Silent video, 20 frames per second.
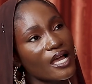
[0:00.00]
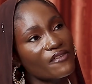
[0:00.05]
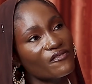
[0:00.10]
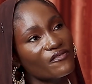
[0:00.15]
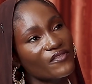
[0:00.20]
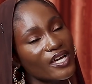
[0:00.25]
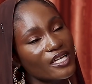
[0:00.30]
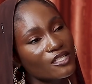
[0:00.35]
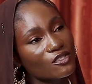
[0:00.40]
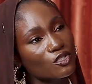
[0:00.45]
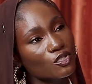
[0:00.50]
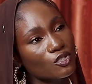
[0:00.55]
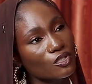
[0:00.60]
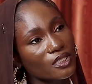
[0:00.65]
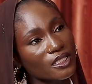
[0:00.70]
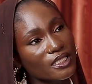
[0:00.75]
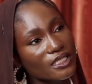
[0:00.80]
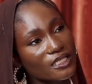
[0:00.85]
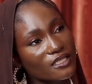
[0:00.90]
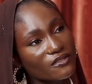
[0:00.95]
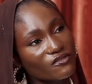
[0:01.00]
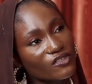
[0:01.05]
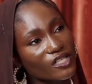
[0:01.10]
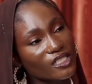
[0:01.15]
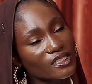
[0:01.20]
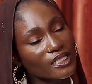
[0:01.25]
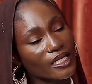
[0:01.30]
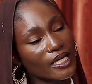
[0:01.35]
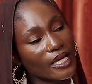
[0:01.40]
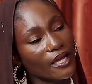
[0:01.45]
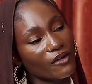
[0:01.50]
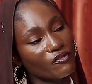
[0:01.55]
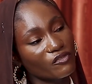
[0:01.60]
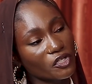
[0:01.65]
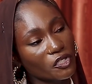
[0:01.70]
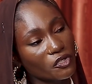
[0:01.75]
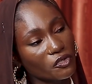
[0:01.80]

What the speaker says: find solace in the fact that every